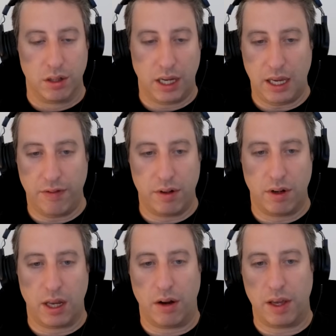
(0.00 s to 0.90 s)

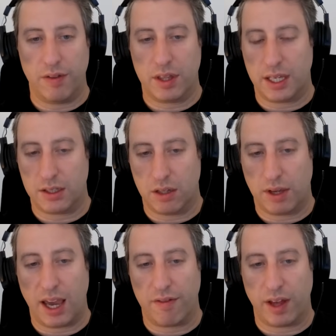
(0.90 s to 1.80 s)
even things that you
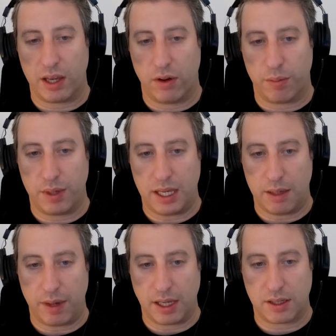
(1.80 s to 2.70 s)
can't value on a
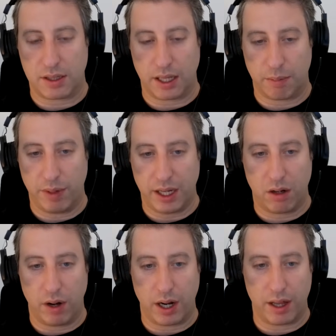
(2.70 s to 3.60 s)
PE basis like
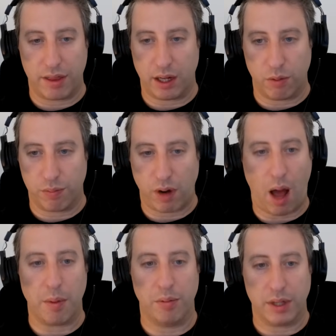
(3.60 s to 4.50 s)
Bitcoin, I think will
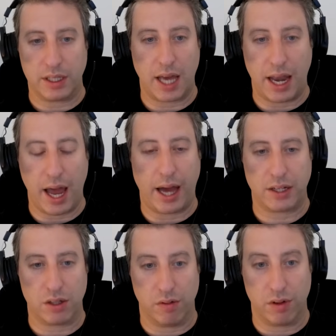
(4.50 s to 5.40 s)
probably
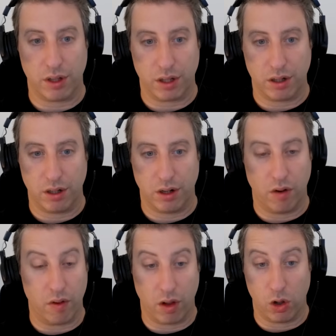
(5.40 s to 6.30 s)
10x over the
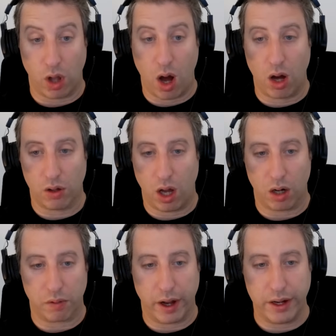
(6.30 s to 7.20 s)

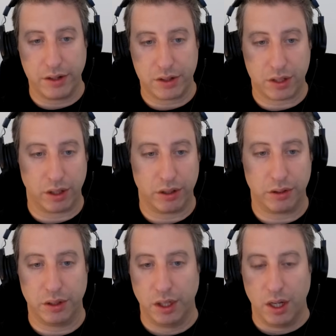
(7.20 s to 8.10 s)
long run.
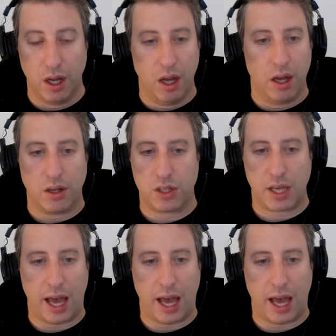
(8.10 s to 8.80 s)
So just